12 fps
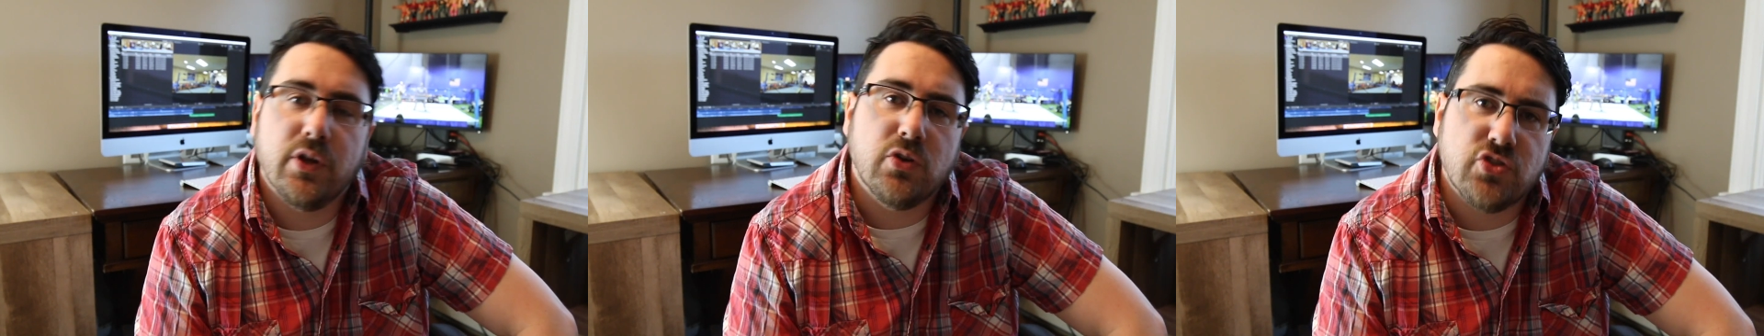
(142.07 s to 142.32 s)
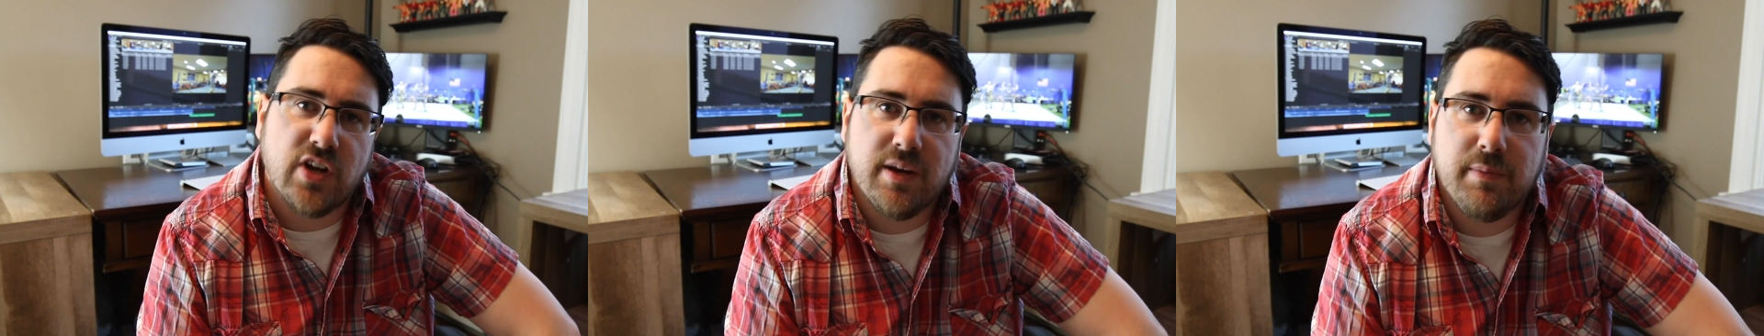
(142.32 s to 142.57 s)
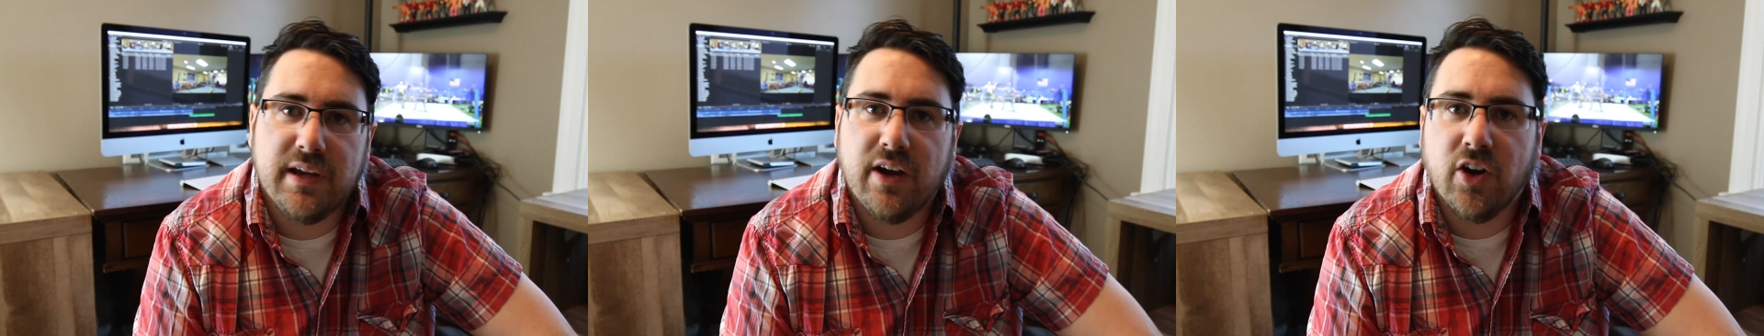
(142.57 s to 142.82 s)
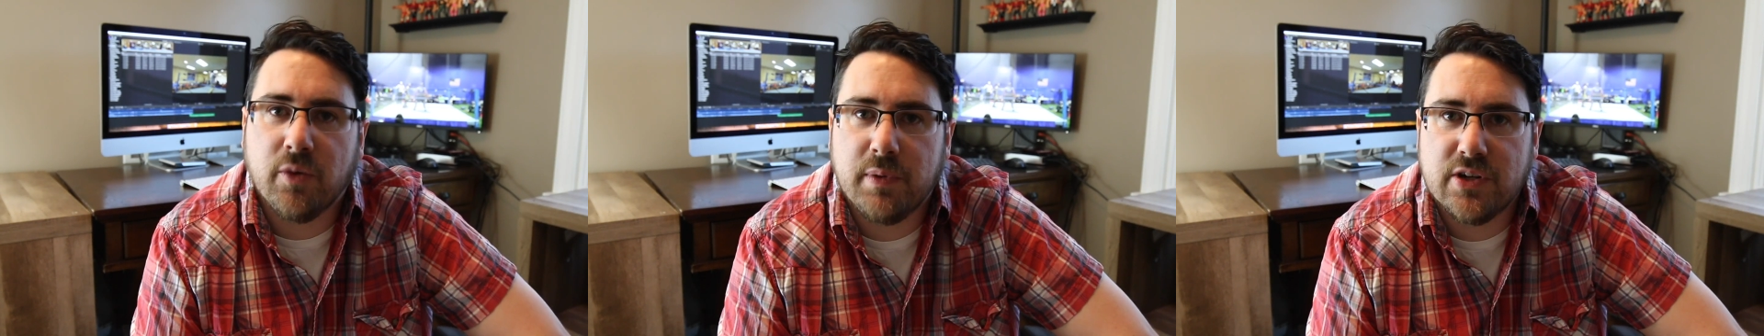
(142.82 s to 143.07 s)
Don't try to be
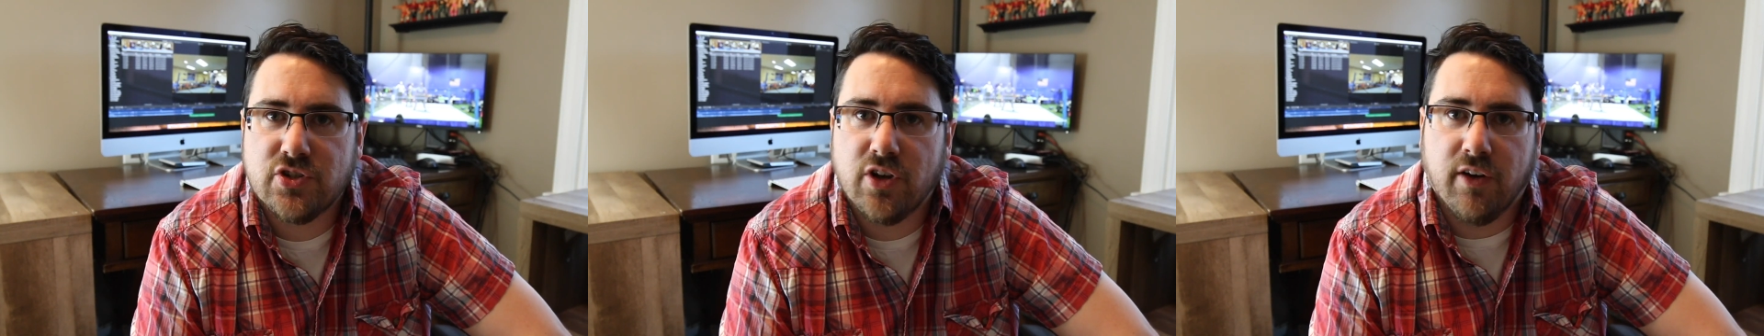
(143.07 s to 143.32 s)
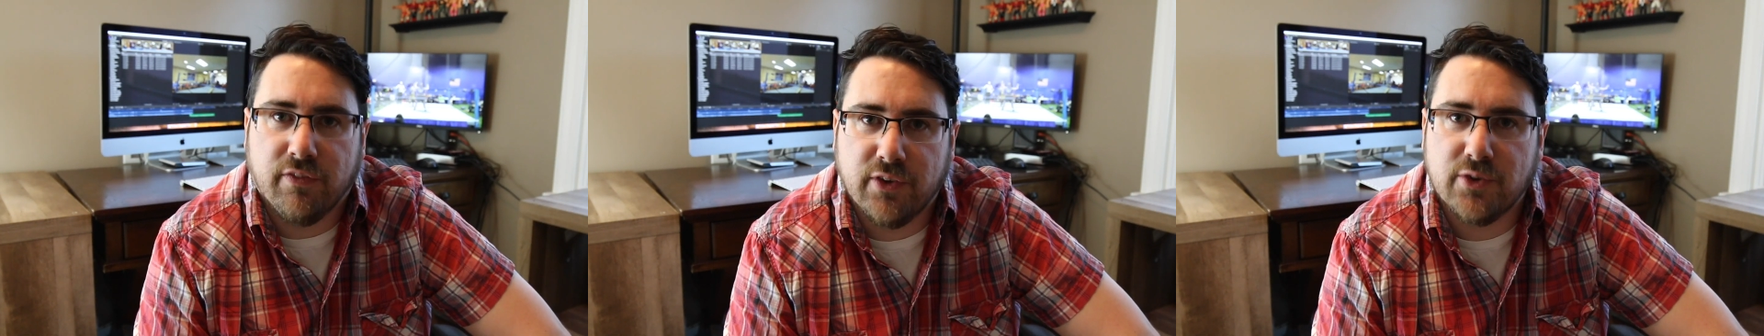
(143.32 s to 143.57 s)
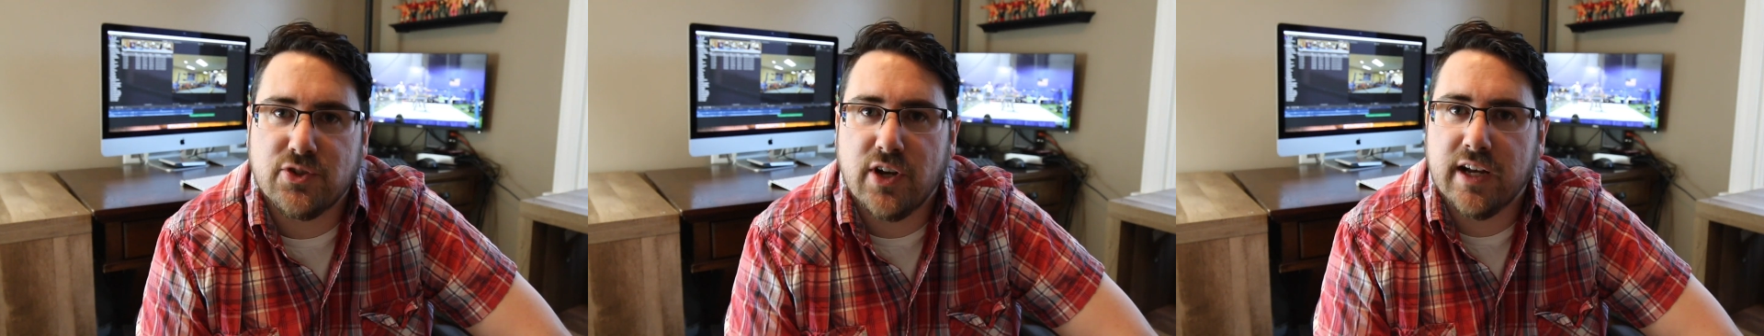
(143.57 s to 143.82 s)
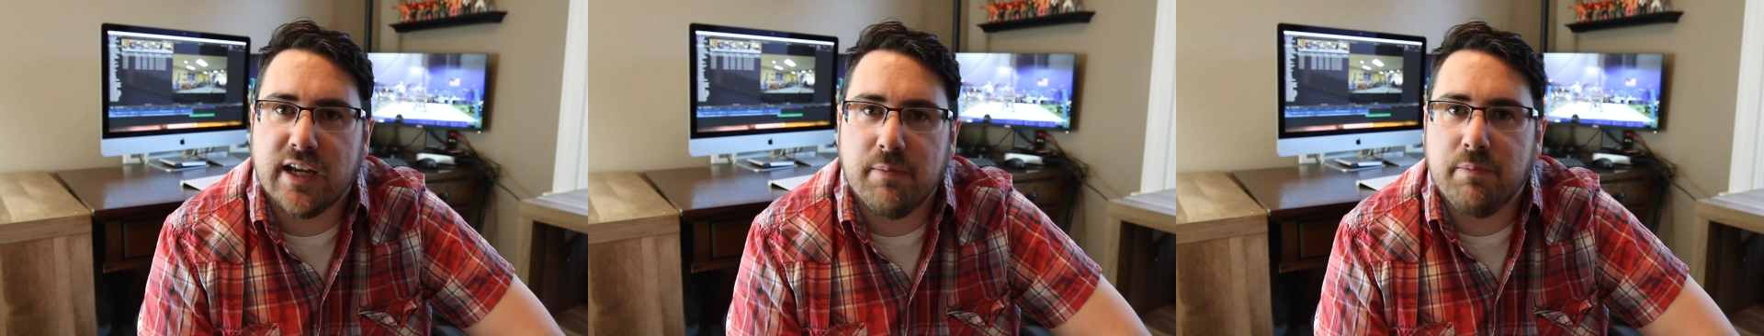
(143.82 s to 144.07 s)
Eric Bischoff. Don't
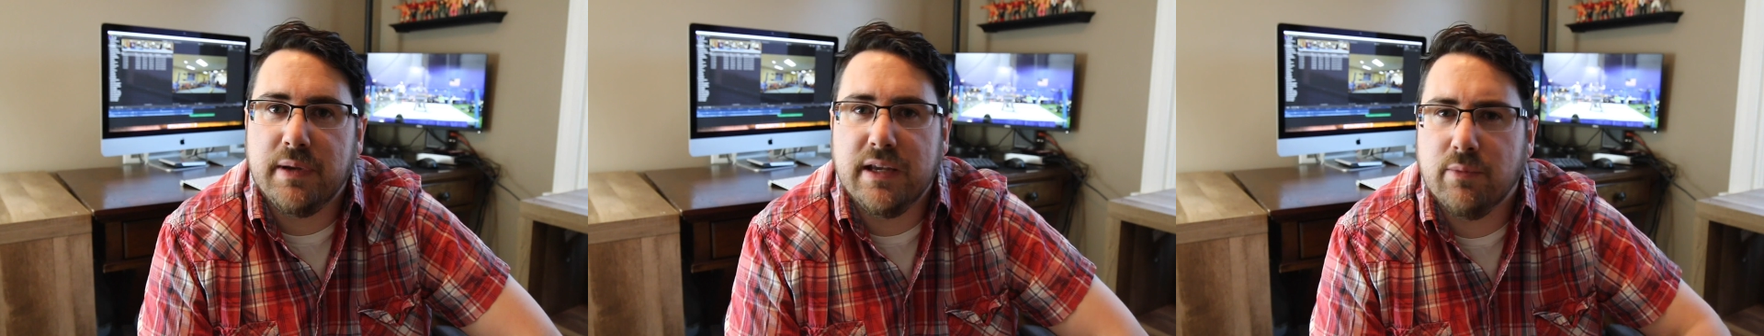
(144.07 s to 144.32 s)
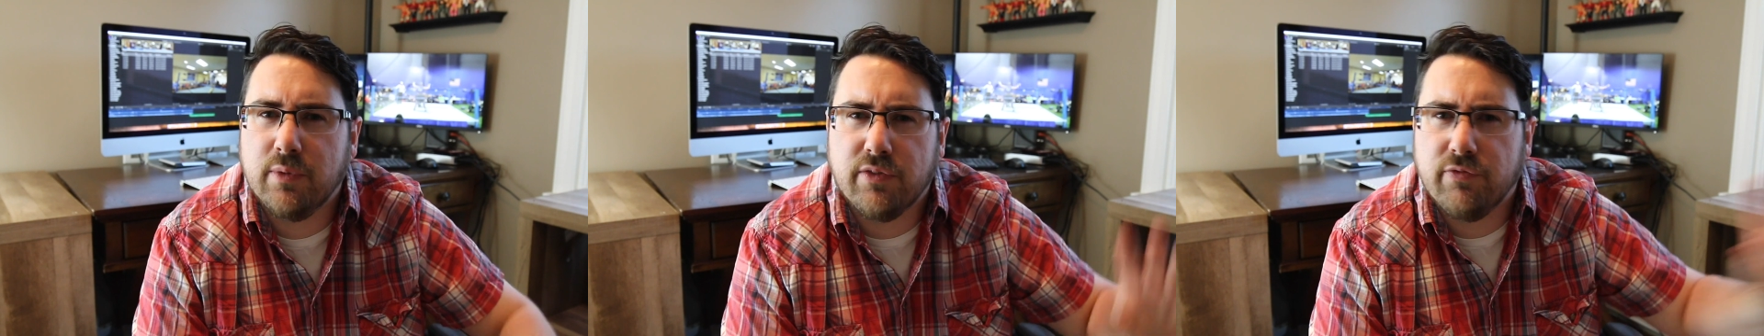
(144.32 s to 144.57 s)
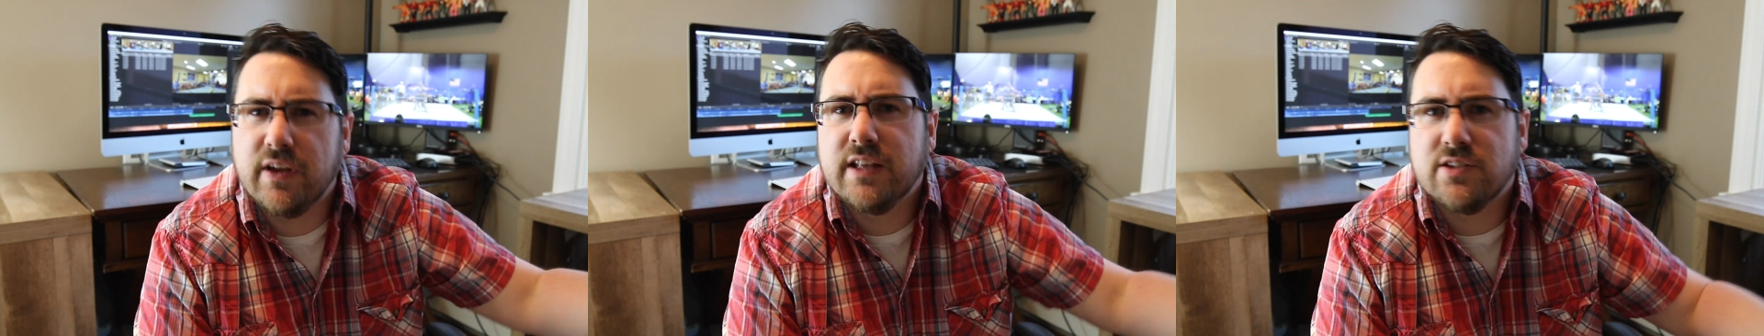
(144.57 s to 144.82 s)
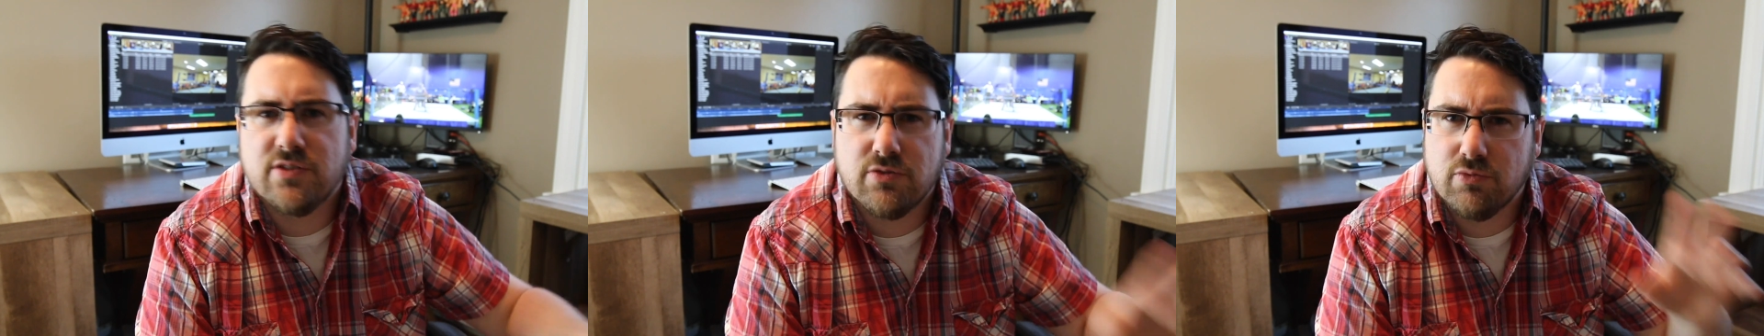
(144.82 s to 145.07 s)
try to compete with
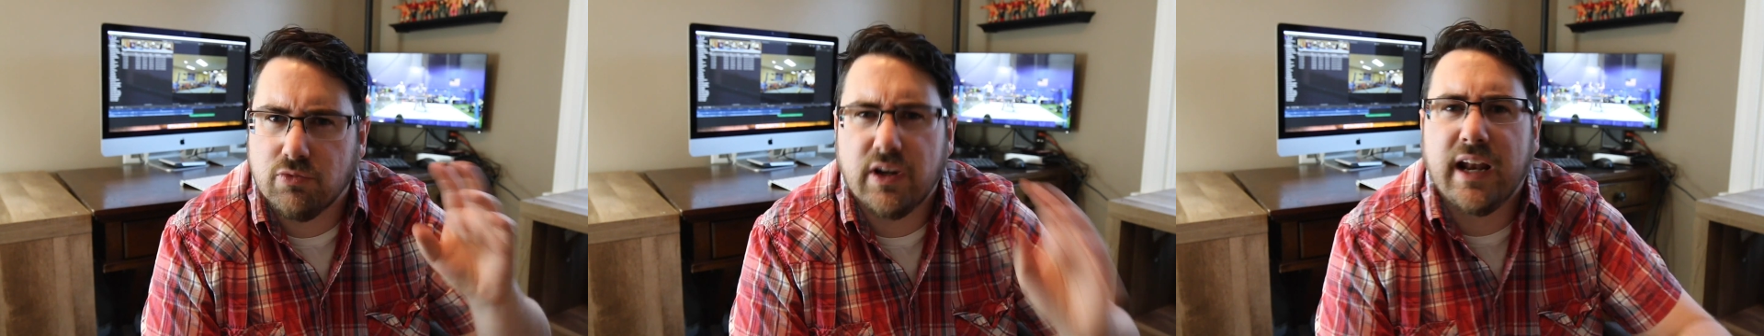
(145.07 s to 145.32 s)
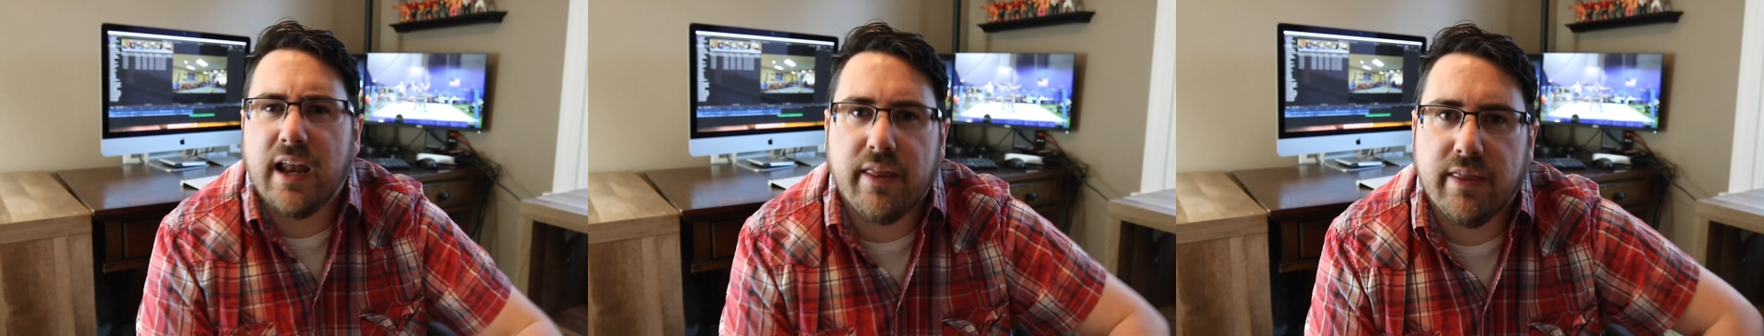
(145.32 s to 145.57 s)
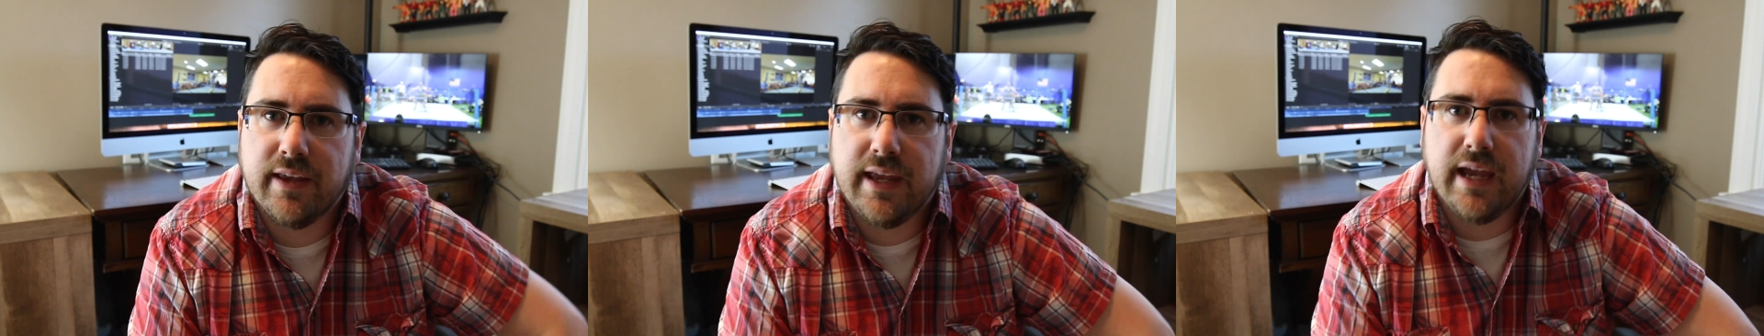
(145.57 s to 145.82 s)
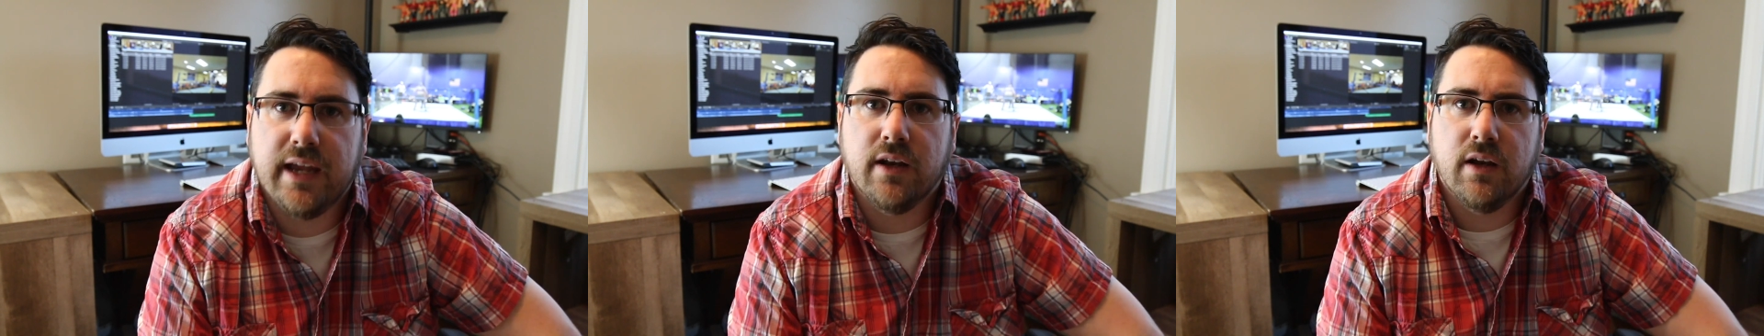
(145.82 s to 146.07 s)
Vince right out of the
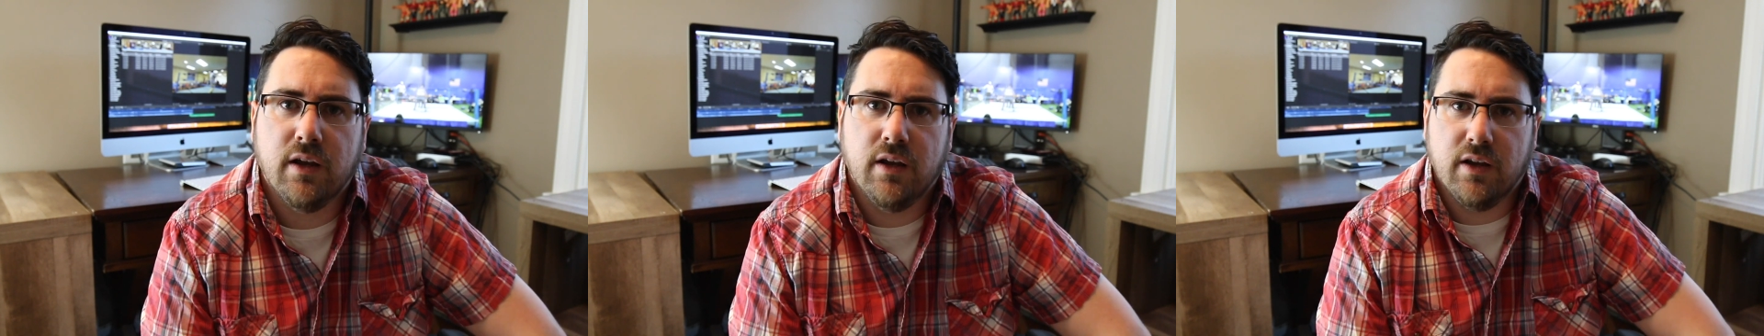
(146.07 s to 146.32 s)
gate.